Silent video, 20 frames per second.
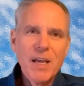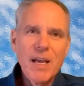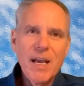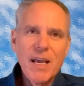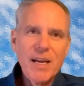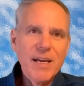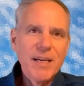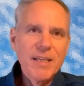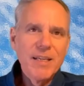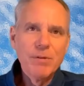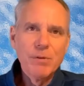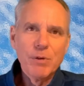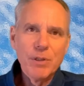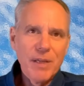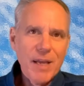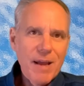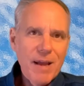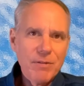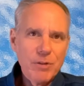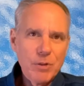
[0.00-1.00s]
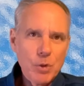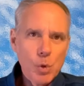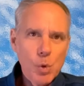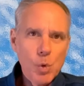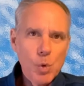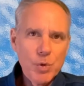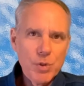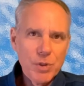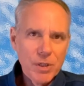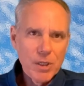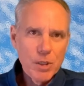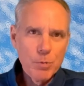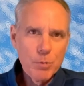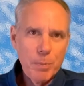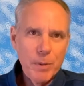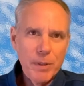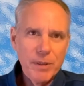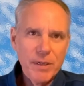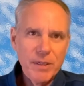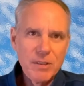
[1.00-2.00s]
and I didn't really have the tools or
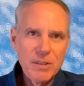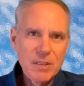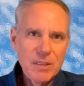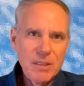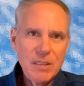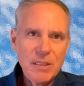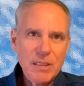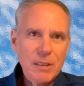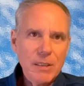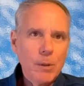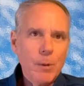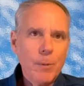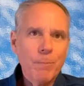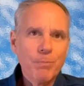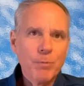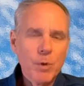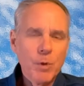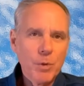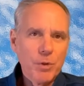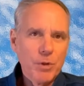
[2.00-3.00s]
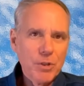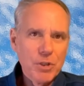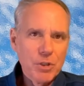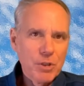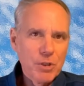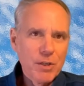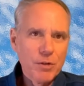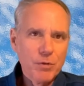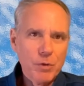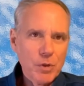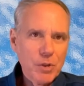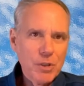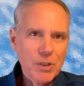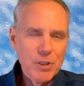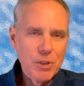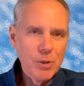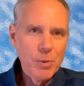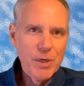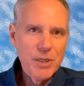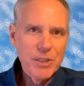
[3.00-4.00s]
experience to deal with the stressful
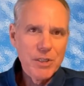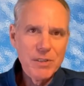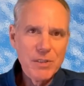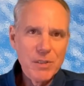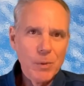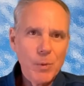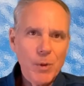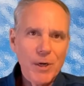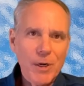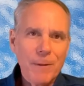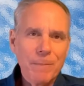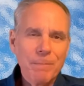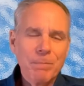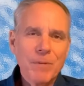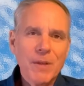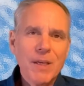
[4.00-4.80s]
situations at work.